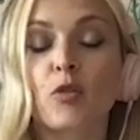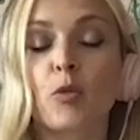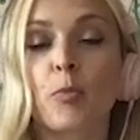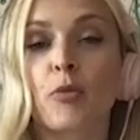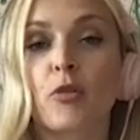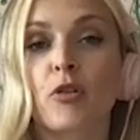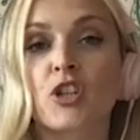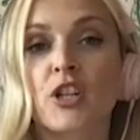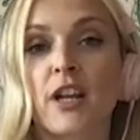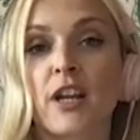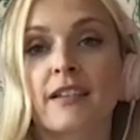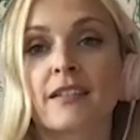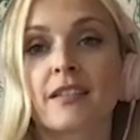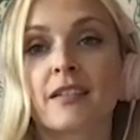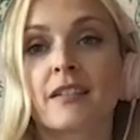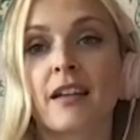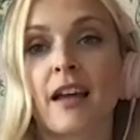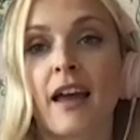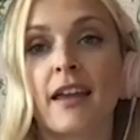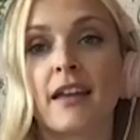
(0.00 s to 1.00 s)
project to
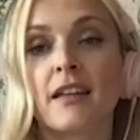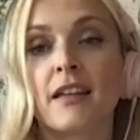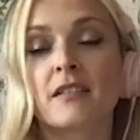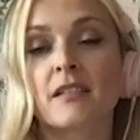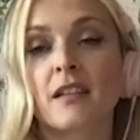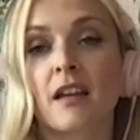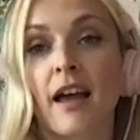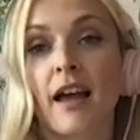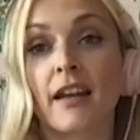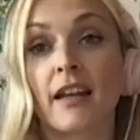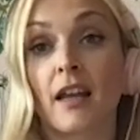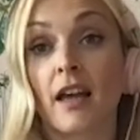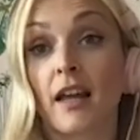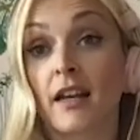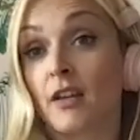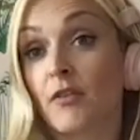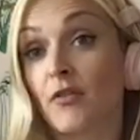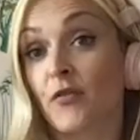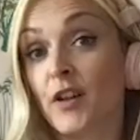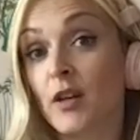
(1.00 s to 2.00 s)
date. And
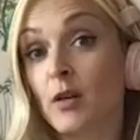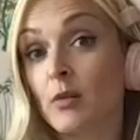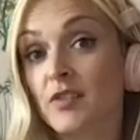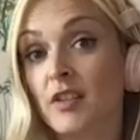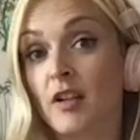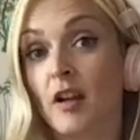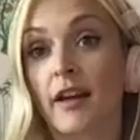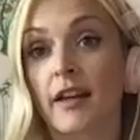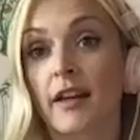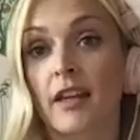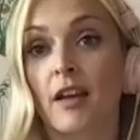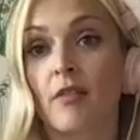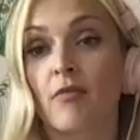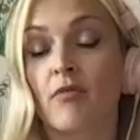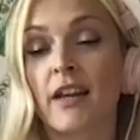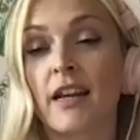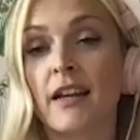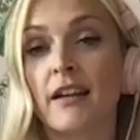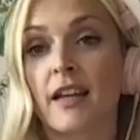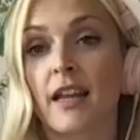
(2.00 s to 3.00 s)
it feels like it,
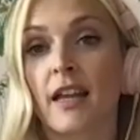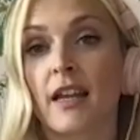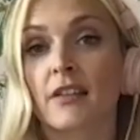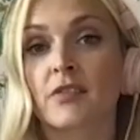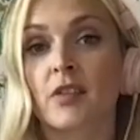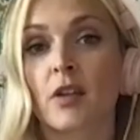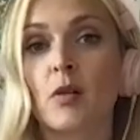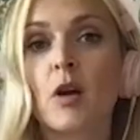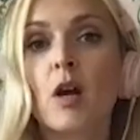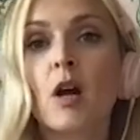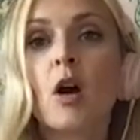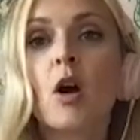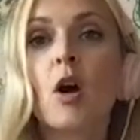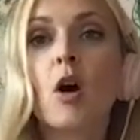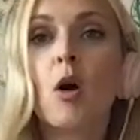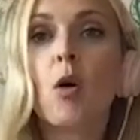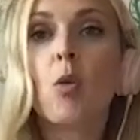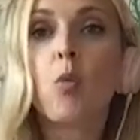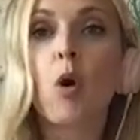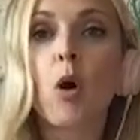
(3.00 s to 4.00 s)
reading it. So
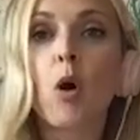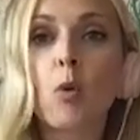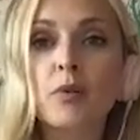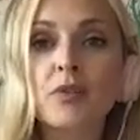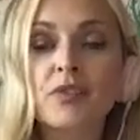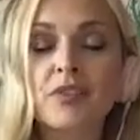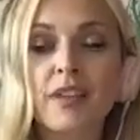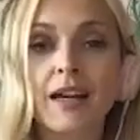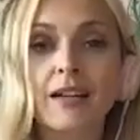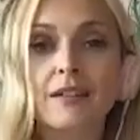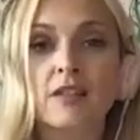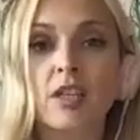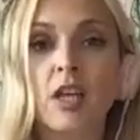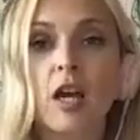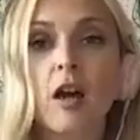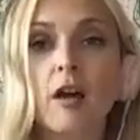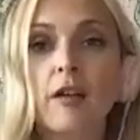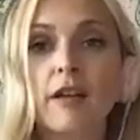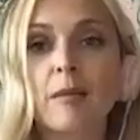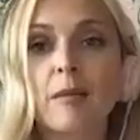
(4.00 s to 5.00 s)
what was that
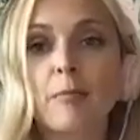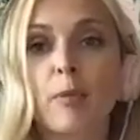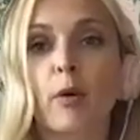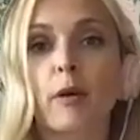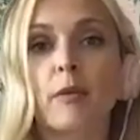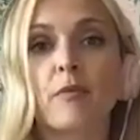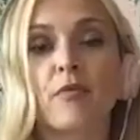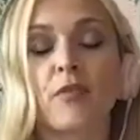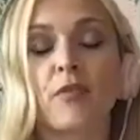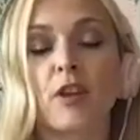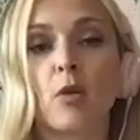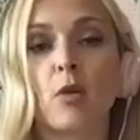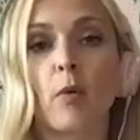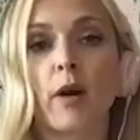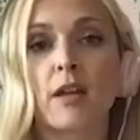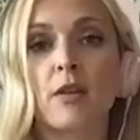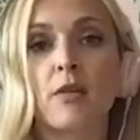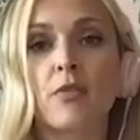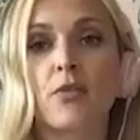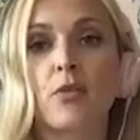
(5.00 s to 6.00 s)
turning point for you where
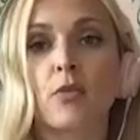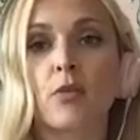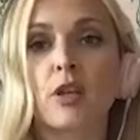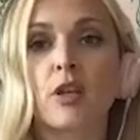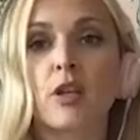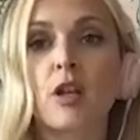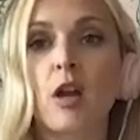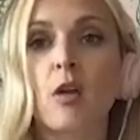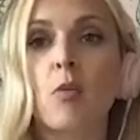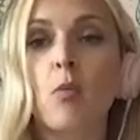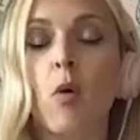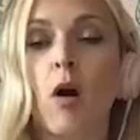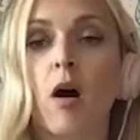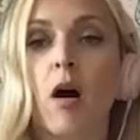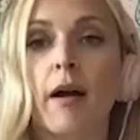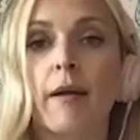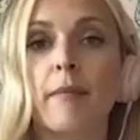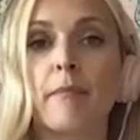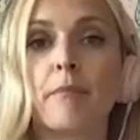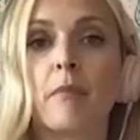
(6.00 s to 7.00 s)
you thought, you know what,
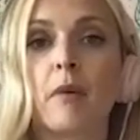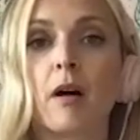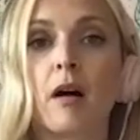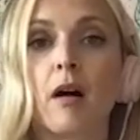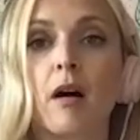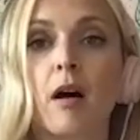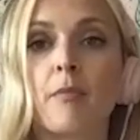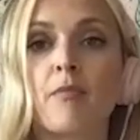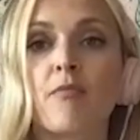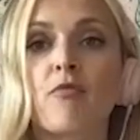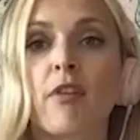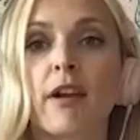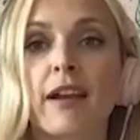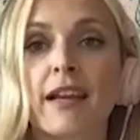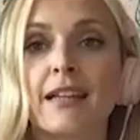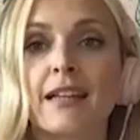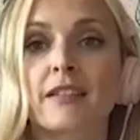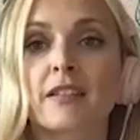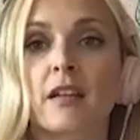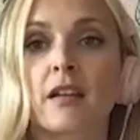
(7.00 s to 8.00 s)
I'm
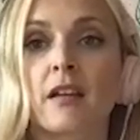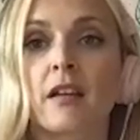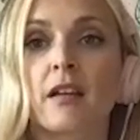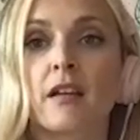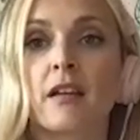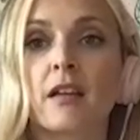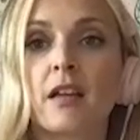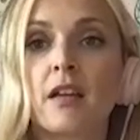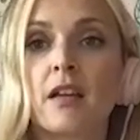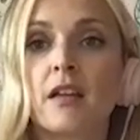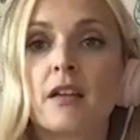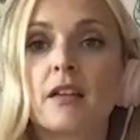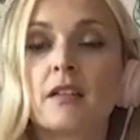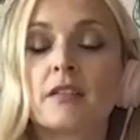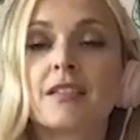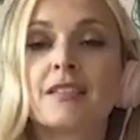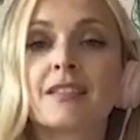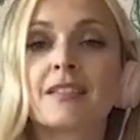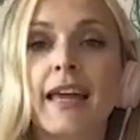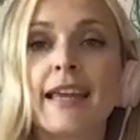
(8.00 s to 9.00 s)
ready to
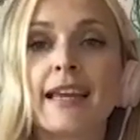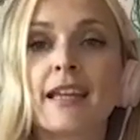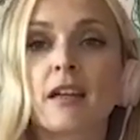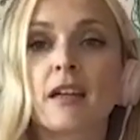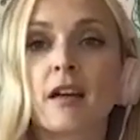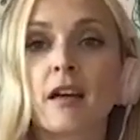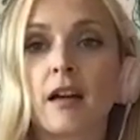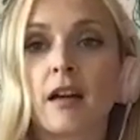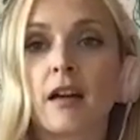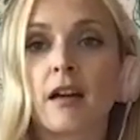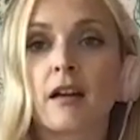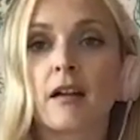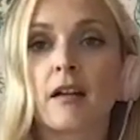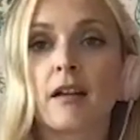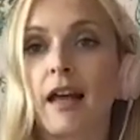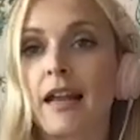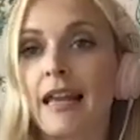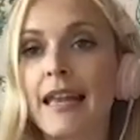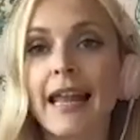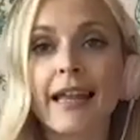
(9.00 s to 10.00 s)
take a
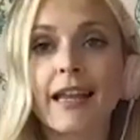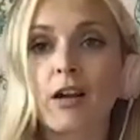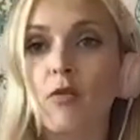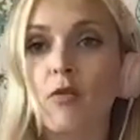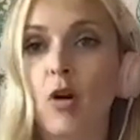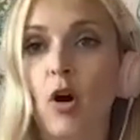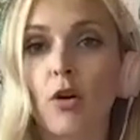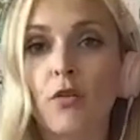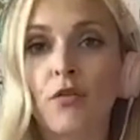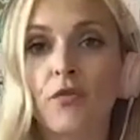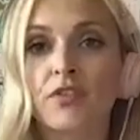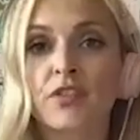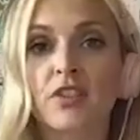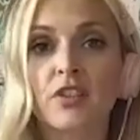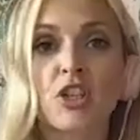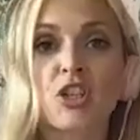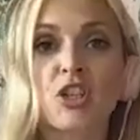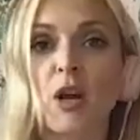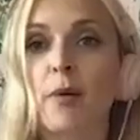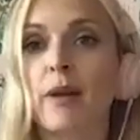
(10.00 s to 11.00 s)
layer off, to
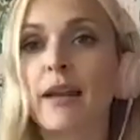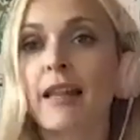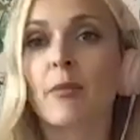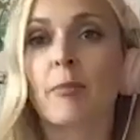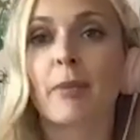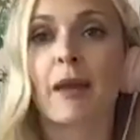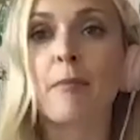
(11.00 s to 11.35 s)
show a little bit